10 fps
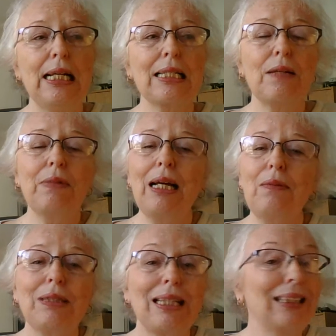
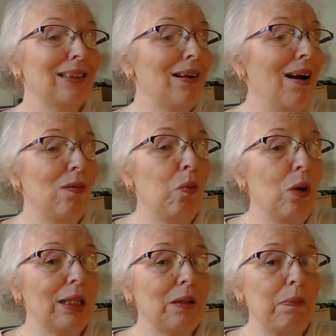sometimes that's not
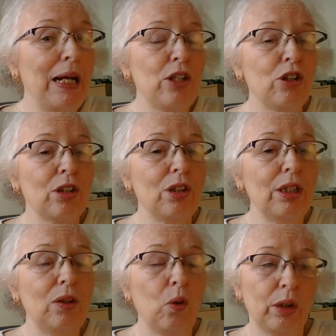what the patient's
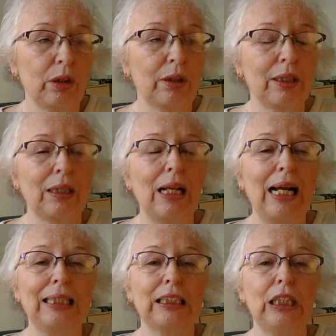looking, or the
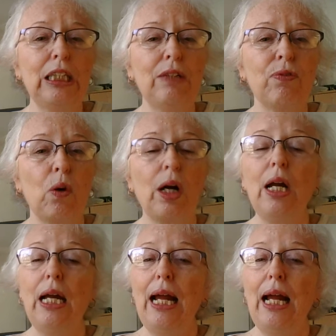client's looking for,